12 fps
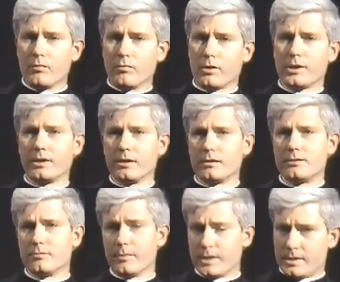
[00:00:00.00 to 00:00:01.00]
working
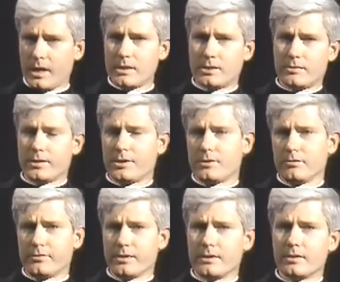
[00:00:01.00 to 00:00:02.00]
to maintain the traditional
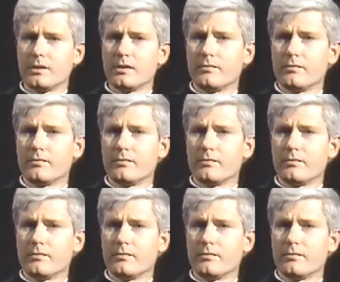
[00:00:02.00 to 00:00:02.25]
faith